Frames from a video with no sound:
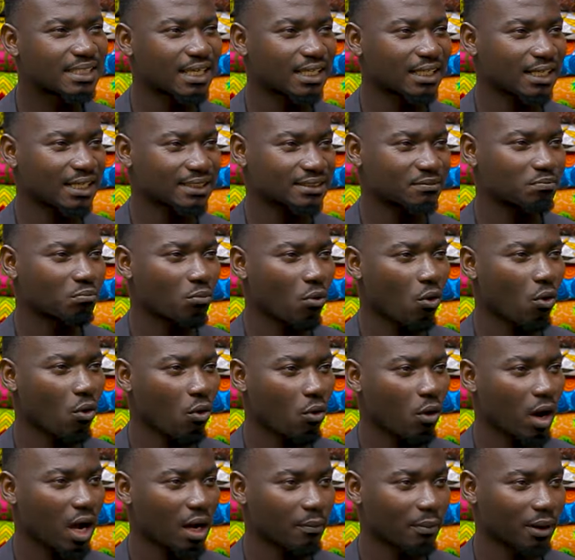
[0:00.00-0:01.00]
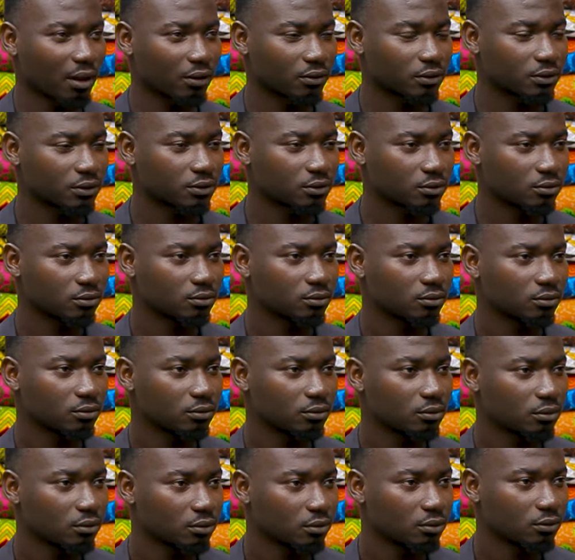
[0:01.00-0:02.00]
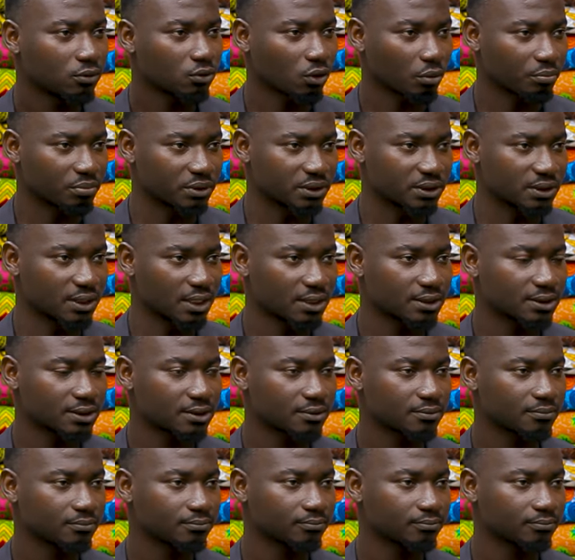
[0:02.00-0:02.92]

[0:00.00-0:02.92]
tell us more about it your business?